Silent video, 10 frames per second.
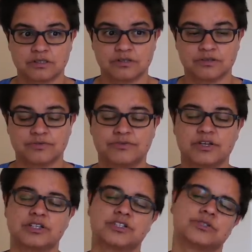The
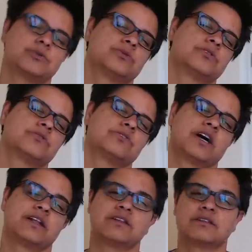visuals of
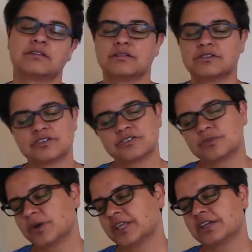that, just the
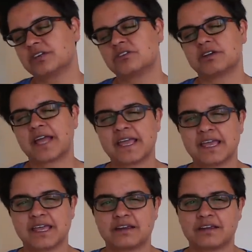way they
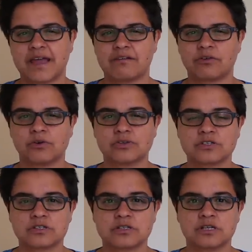created
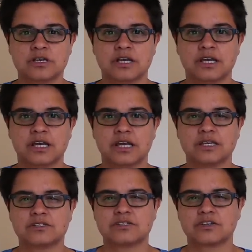Eros
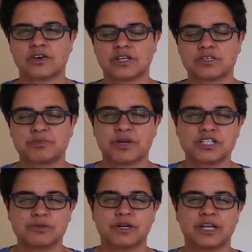inside,
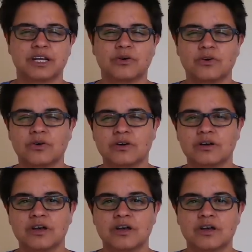especially when they got
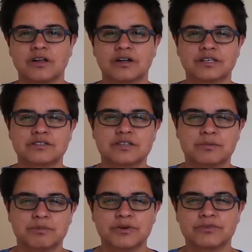like to the
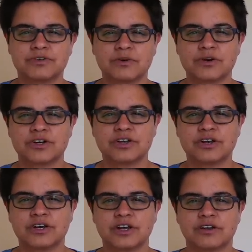Blue Falcon,
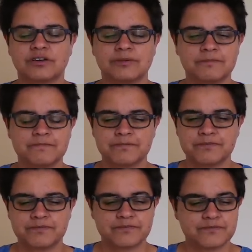and
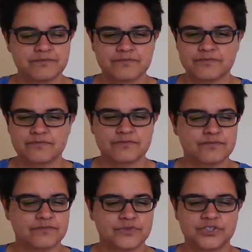
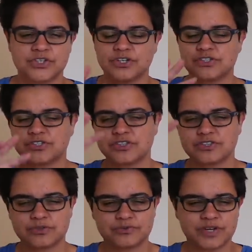just the
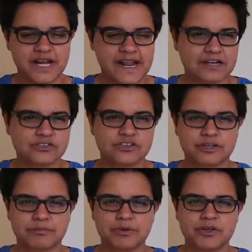sort of
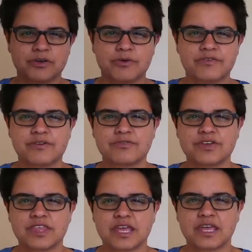electric blue of
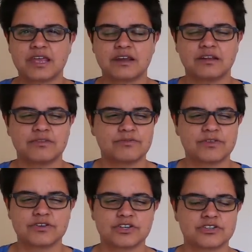everything, and it
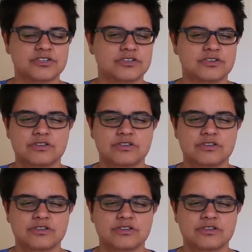just,